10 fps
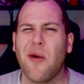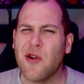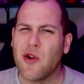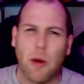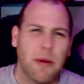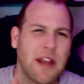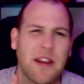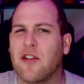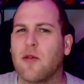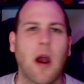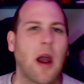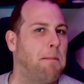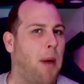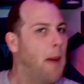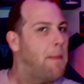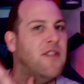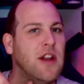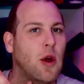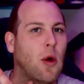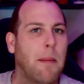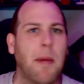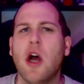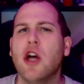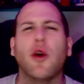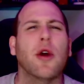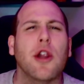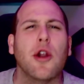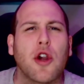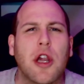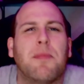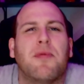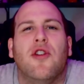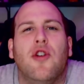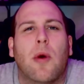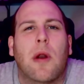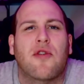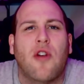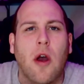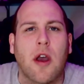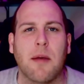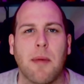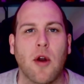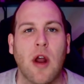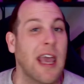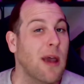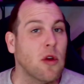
Now, normally this is where I'd pop a video up, show you a little clip so you knew what I was talking about.